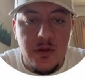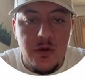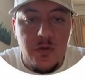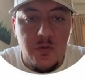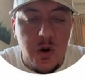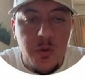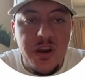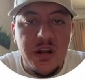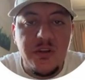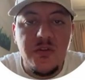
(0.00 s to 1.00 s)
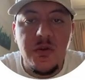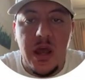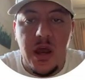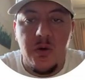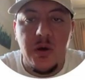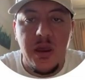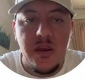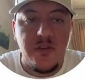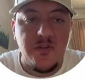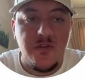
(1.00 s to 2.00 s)
what we're going to do now
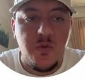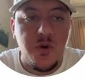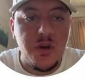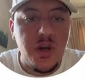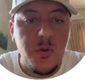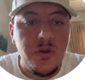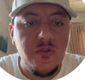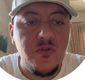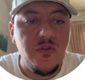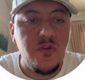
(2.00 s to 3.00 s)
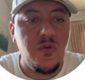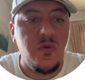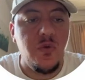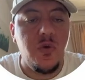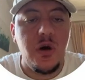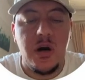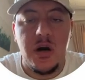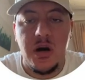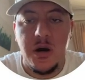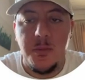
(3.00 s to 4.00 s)
is we're going to
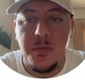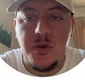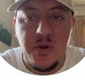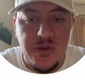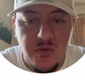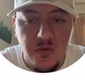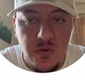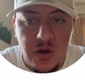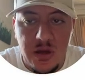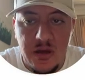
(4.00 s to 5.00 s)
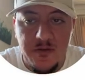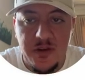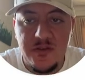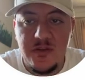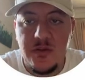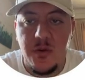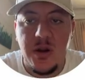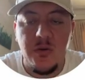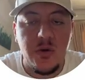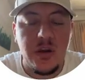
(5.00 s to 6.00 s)
create a new event. All right,
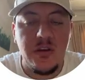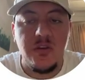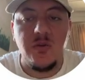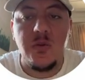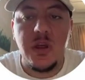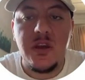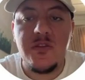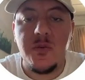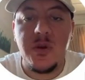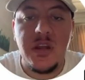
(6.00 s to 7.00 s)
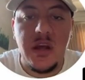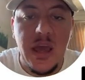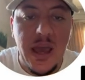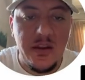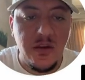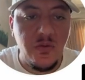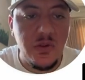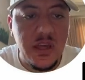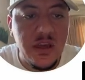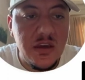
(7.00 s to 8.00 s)
we'll create a new link. So we're going to add a new
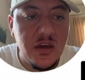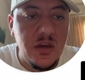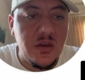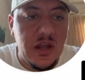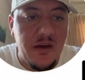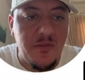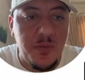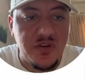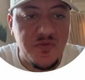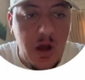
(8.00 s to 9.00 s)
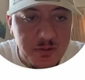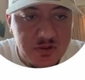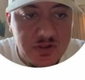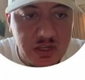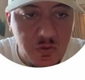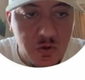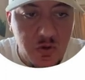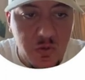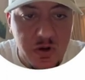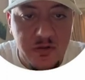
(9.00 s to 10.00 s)
link. You're going to have a bunch of options here:
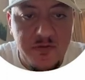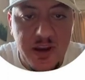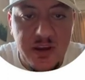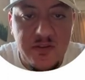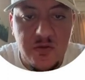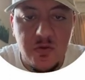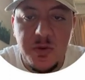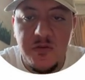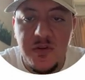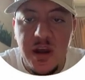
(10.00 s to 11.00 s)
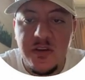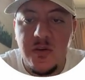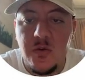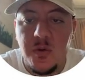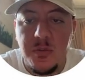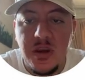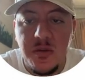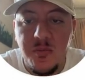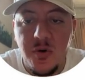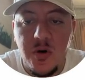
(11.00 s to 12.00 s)
one-on-one invite, group invite, or meeting
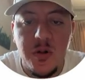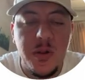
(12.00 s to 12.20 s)
poll.